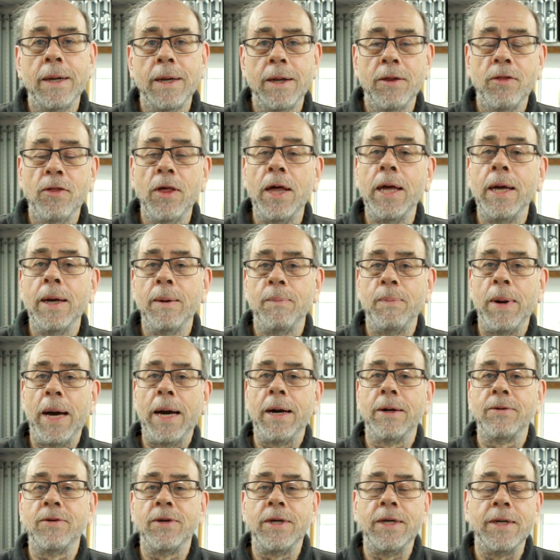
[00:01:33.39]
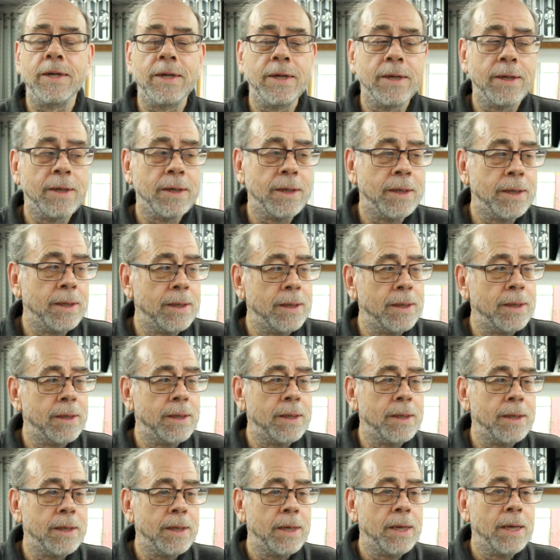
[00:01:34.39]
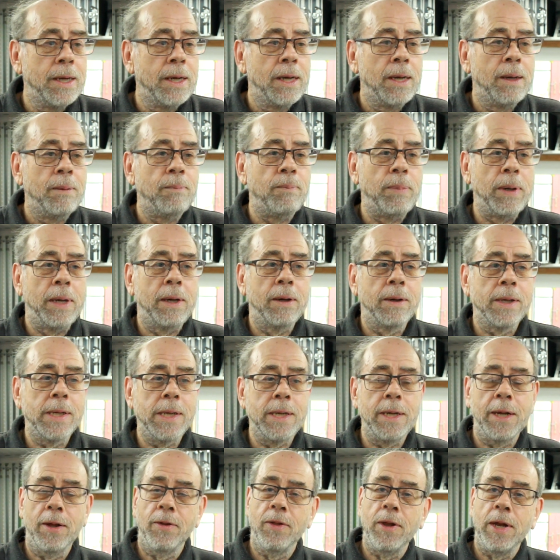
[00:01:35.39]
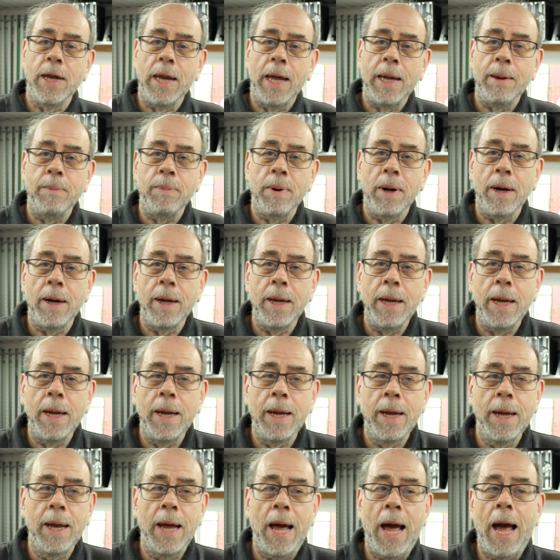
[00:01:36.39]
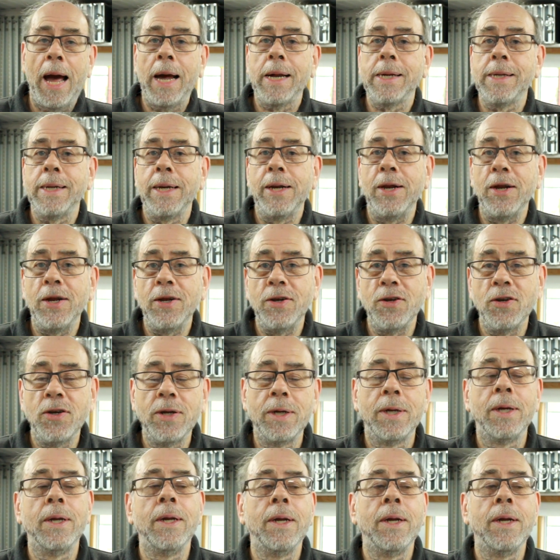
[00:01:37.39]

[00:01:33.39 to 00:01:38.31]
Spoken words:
Think about it, because the other day by accident